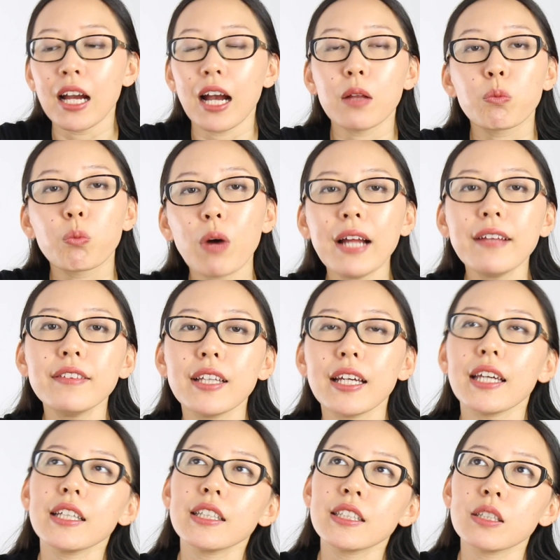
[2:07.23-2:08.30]
And one
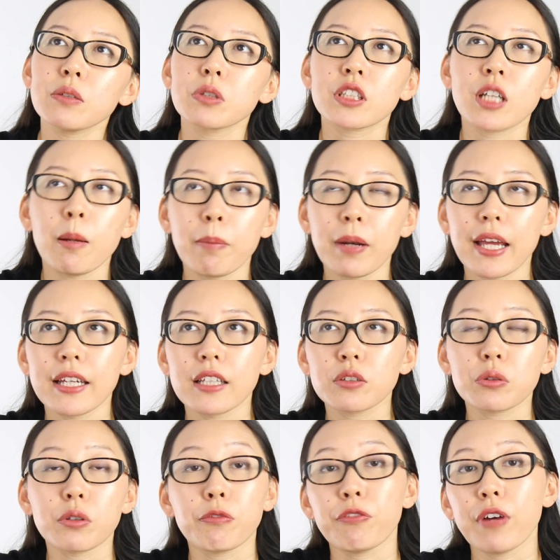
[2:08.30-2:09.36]
day he was complaining
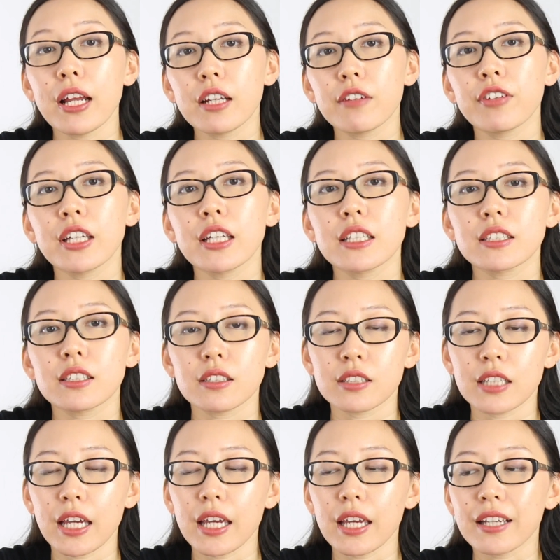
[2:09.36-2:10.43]
to a friend of He's
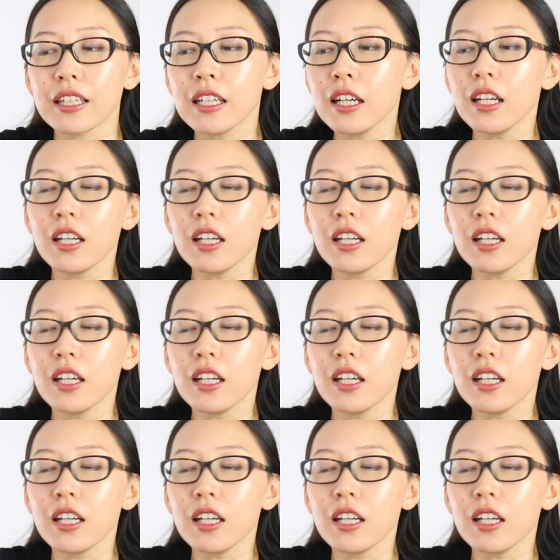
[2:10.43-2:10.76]
saying,